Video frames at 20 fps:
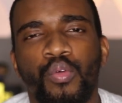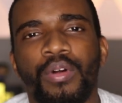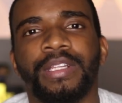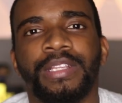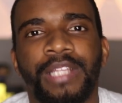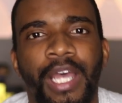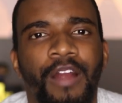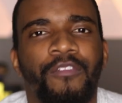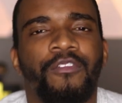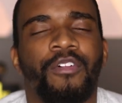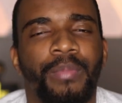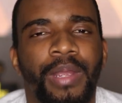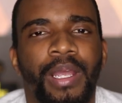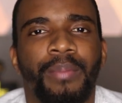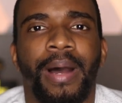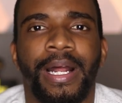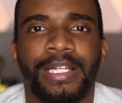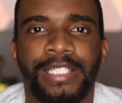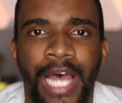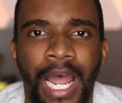were there for me in
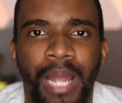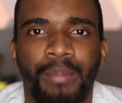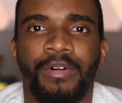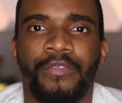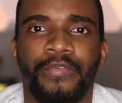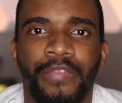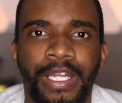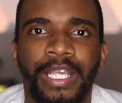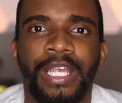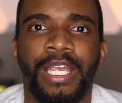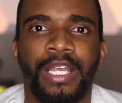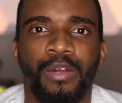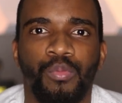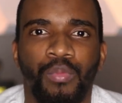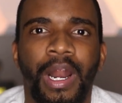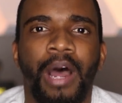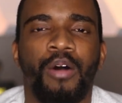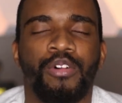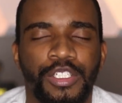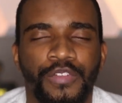my time of need
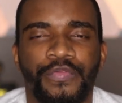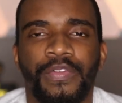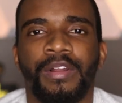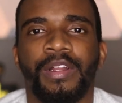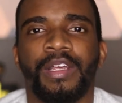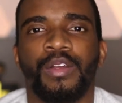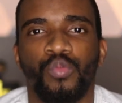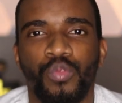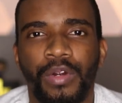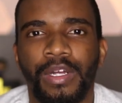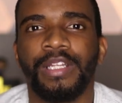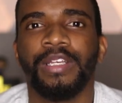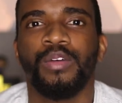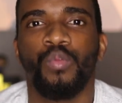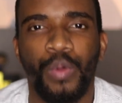when I was feeling really